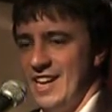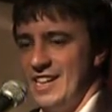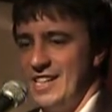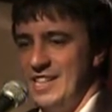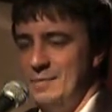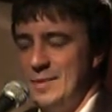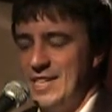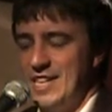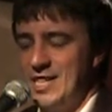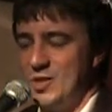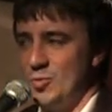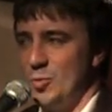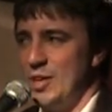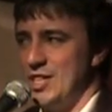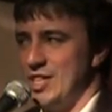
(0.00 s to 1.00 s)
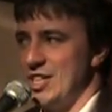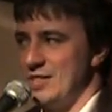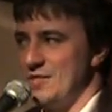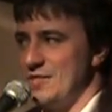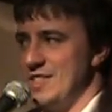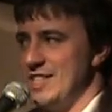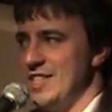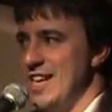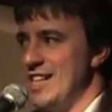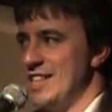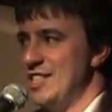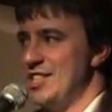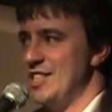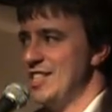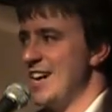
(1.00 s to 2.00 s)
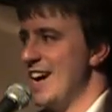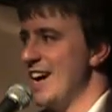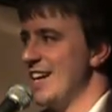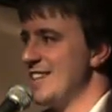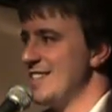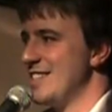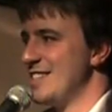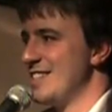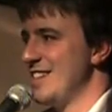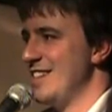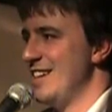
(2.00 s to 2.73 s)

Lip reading: he begins wishing for the day that she dies.